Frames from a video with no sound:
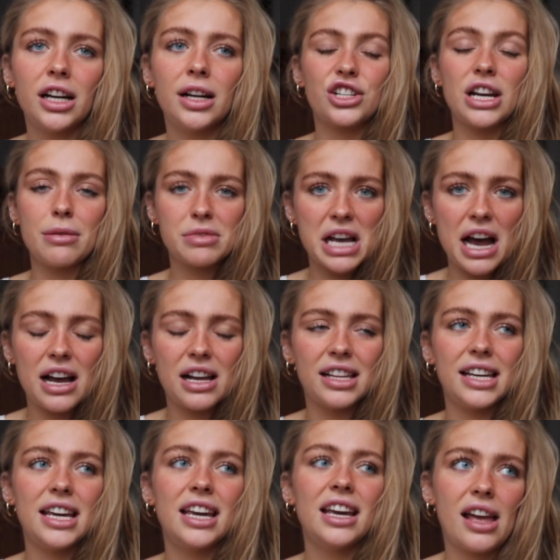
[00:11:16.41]
Her name's
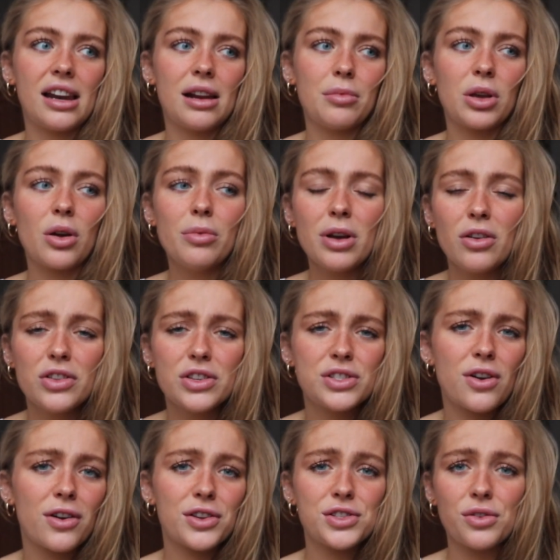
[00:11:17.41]
Allie, and I'm like, oh my god, this
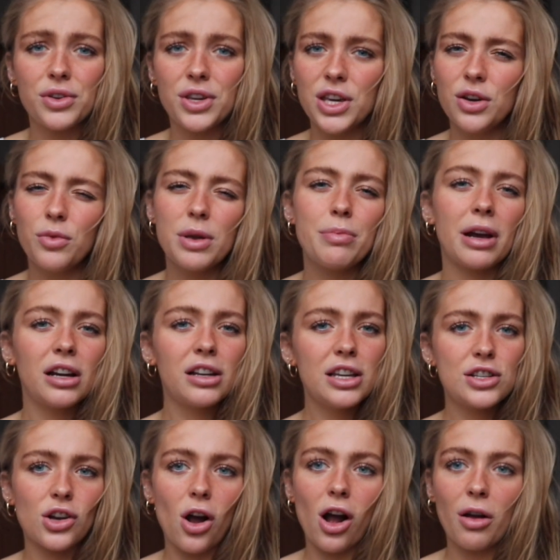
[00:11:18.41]
dog is so cute. We barely
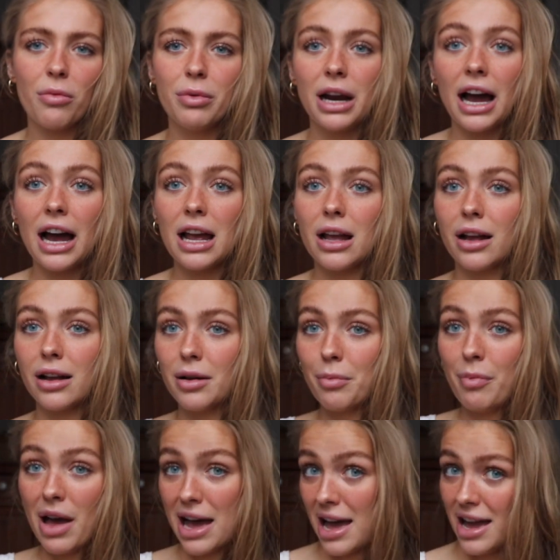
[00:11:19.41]
talk, but I
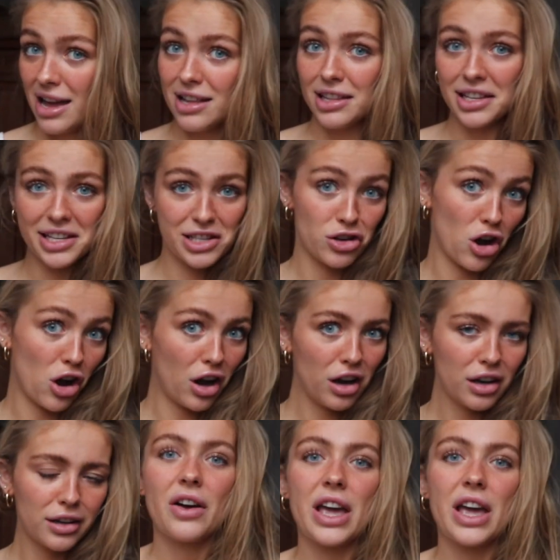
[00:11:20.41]
pet this dog.